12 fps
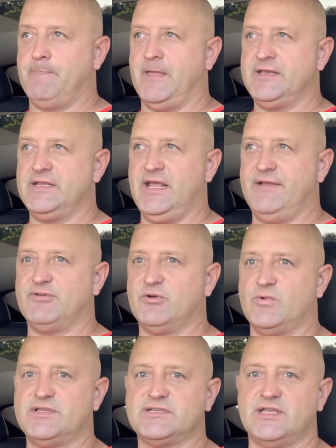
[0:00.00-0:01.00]
I did have to
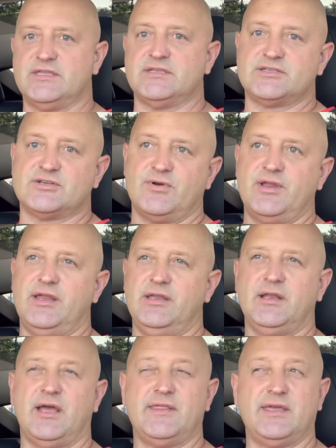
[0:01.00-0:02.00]
reset the
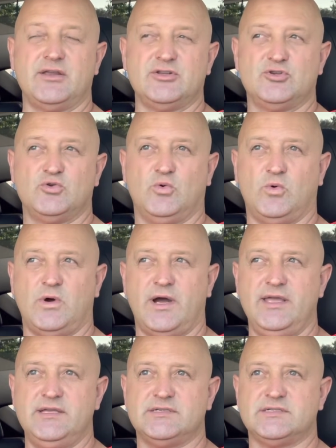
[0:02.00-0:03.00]
screen, I think,
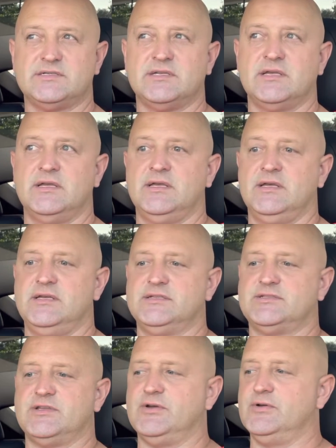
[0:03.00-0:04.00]
twice.
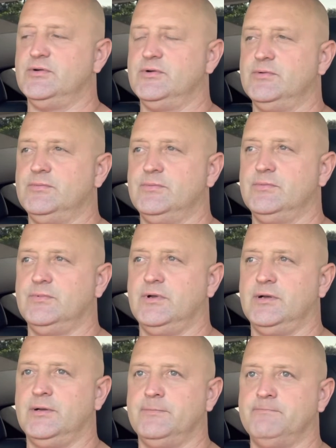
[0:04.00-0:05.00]
So
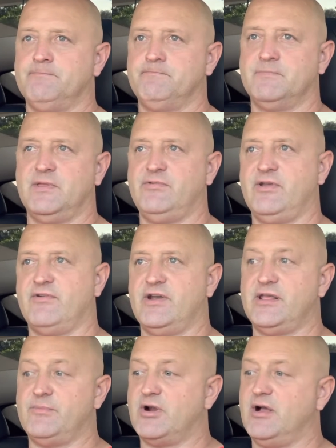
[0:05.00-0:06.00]
if you ever
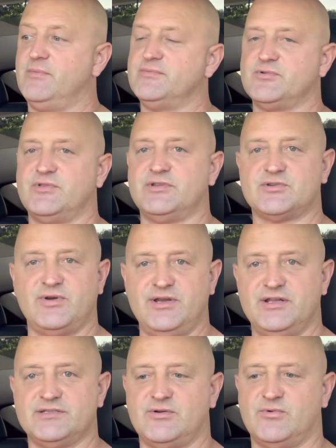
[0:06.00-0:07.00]
have any problems where the
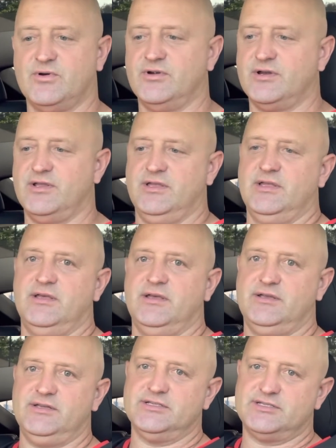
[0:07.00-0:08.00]
screen doesn't work,
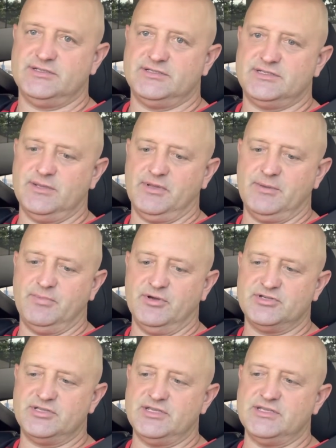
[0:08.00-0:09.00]
you just simply
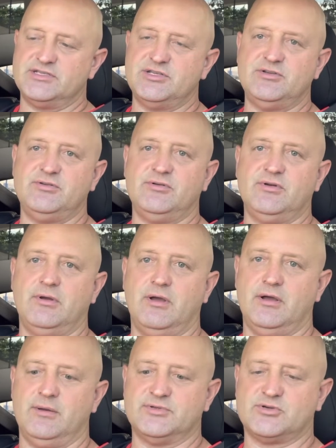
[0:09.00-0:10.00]
push these two
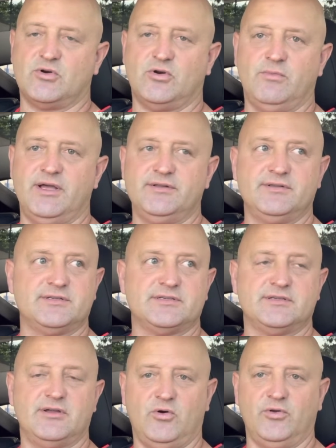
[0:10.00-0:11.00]
scroll
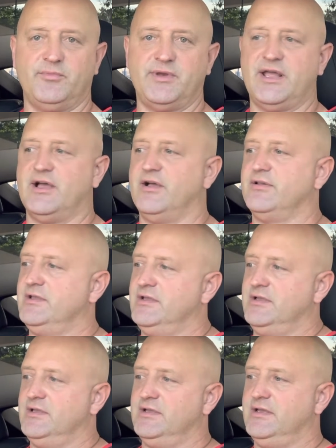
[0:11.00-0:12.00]
buttons, hold them
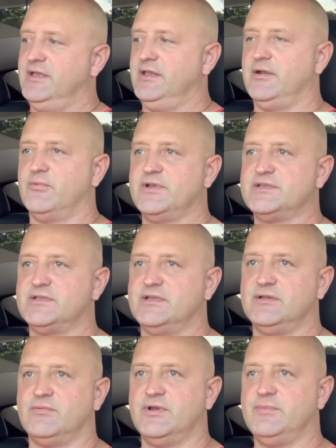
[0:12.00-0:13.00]
down, and it
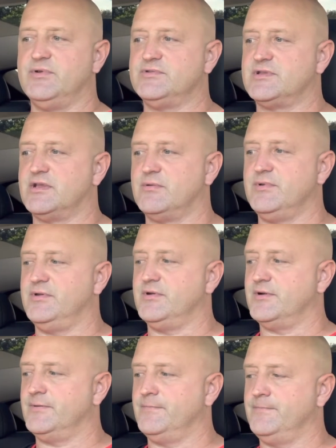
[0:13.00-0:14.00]
reboots the computer.